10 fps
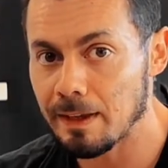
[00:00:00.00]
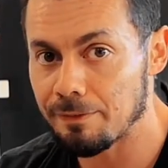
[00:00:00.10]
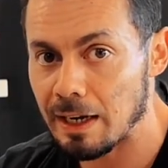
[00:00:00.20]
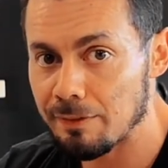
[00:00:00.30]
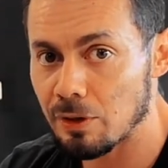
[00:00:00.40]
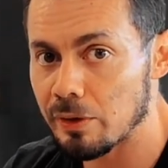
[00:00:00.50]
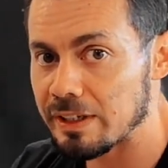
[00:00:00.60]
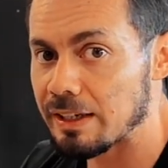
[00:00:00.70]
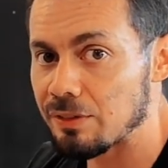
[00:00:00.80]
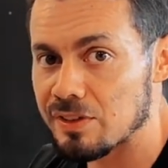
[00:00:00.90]
if I've
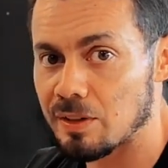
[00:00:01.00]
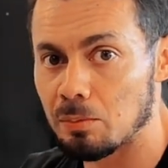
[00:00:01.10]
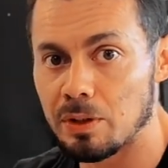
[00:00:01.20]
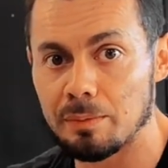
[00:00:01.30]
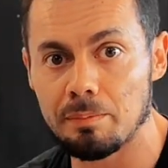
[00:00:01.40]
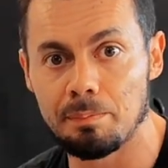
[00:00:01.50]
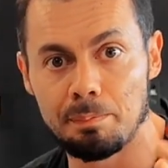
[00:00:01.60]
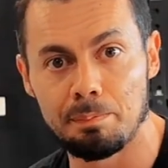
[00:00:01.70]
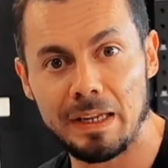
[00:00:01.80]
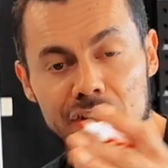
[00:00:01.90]
already given someone
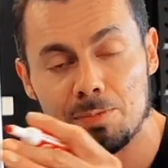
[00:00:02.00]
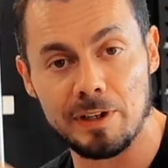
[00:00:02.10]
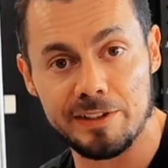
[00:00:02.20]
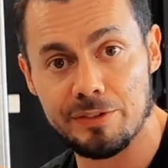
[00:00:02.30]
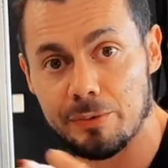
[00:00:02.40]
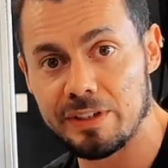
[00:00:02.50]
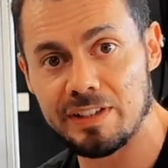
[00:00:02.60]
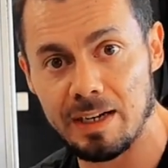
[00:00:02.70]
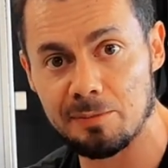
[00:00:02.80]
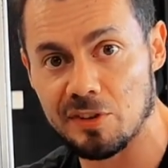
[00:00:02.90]
bench press three
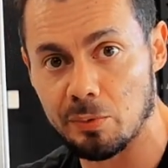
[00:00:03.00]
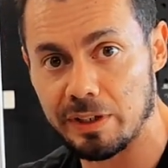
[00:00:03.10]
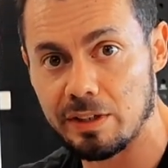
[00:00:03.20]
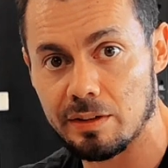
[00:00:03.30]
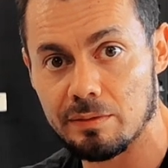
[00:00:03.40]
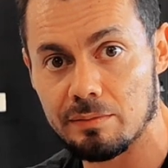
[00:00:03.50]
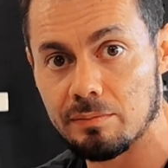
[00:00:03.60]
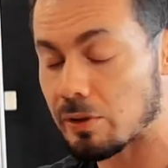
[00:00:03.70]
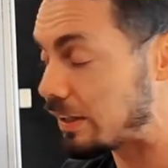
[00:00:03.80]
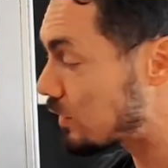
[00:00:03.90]
times in a week,
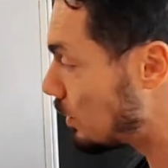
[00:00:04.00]
right?